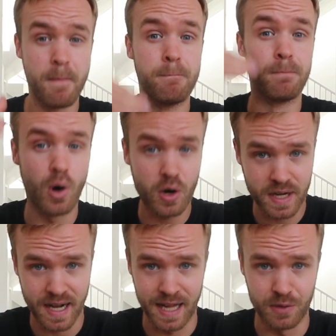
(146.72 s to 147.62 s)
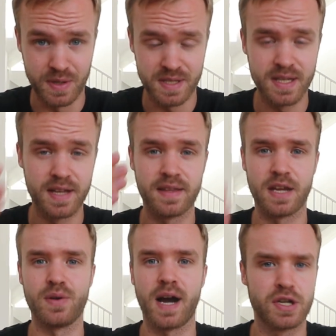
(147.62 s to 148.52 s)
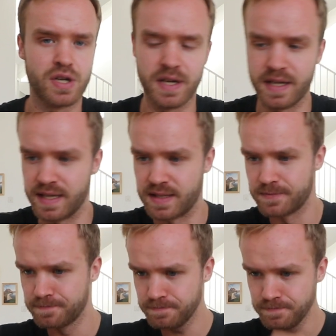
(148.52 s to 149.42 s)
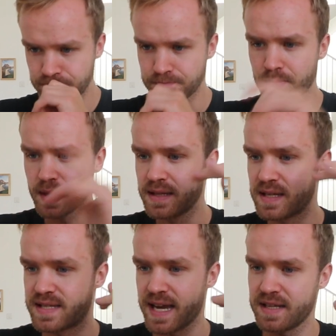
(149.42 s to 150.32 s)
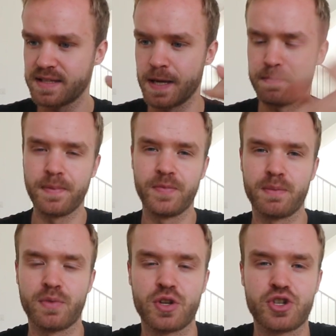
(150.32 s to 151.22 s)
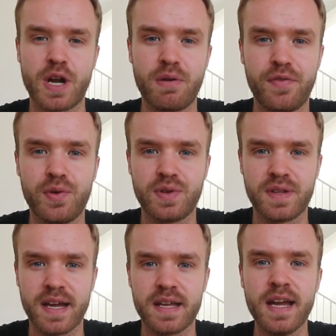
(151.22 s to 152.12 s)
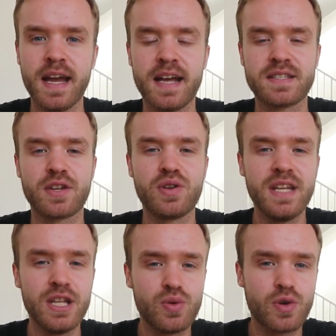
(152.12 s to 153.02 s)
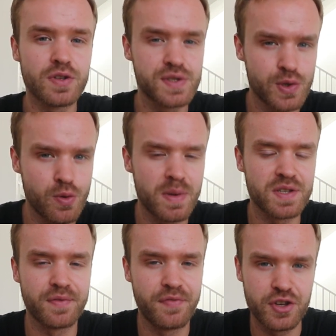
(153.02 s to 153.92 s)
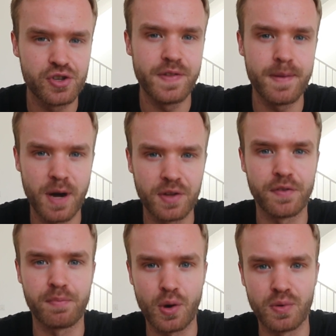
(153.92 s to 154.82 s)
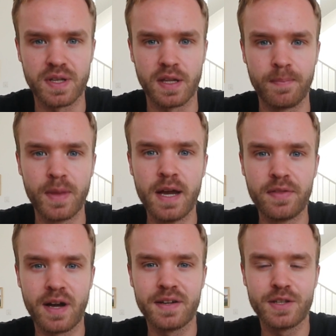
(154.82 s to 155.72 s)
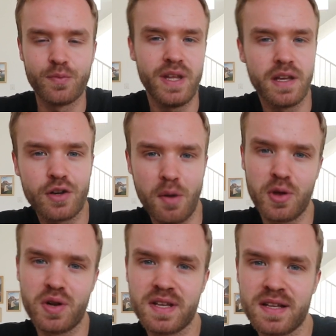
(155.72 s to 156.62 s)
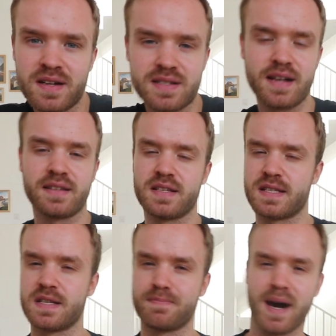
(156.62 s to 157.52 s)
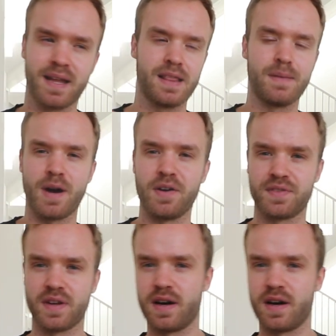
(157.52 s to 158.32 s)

more calories than you actually need. The second tip that I'm going to share with you today is that you need to consume a sufficient amount of protein. Now, in the vegan community, there's like this battle about